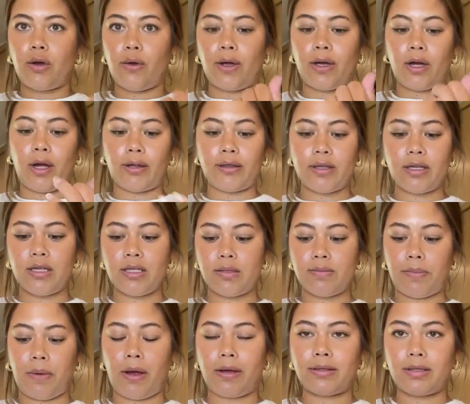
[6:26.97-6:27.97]
I got these
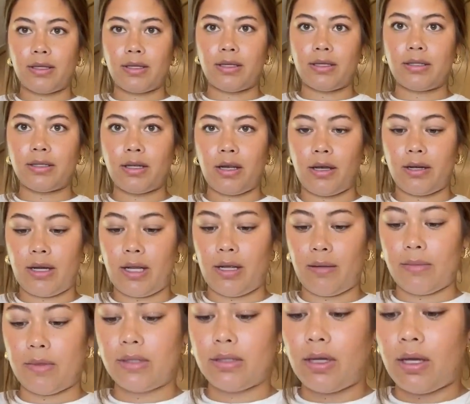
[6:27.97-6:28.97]
boxes on
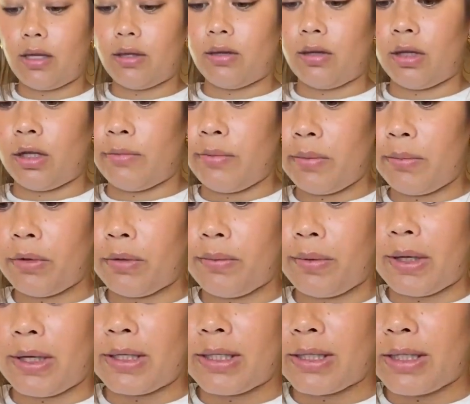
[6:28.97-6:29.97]
Amazon. They're a little bit more
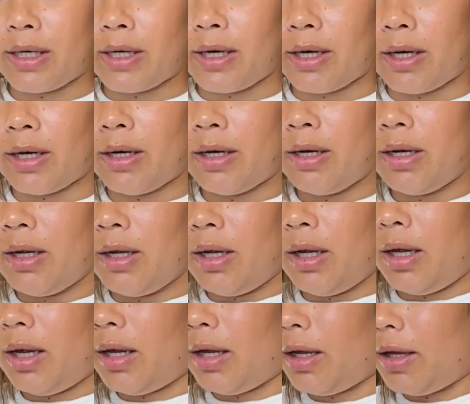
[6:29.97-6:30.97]
pricier.
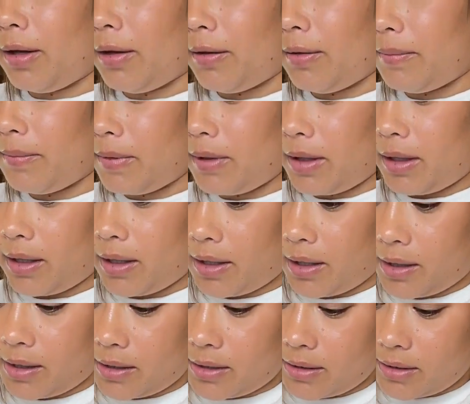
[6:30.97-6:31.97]

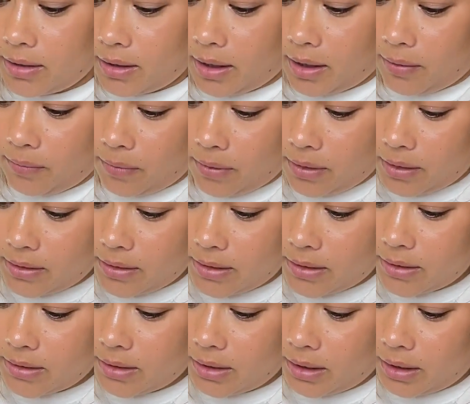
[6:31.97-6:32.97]
And I wanted
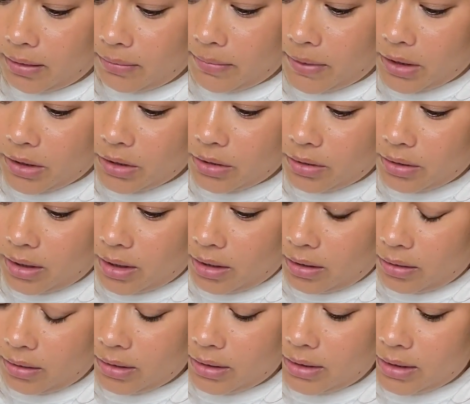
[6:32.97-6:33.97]
just to like make sure they
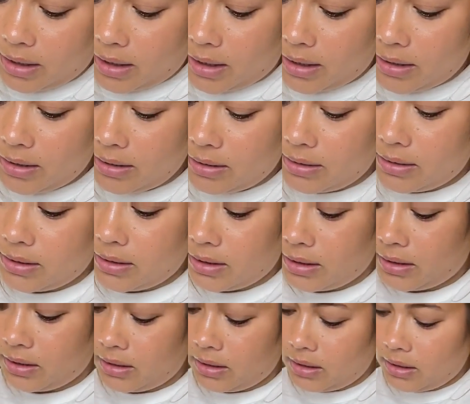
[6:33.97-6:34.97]
looked nice.
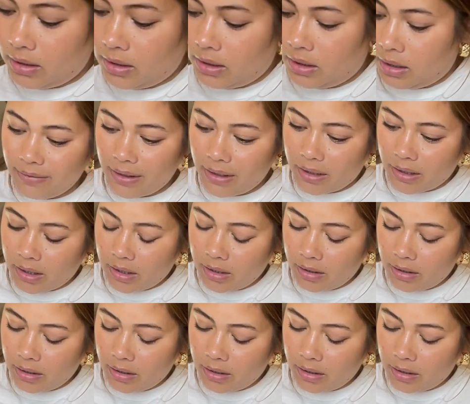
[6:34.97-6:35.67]
Like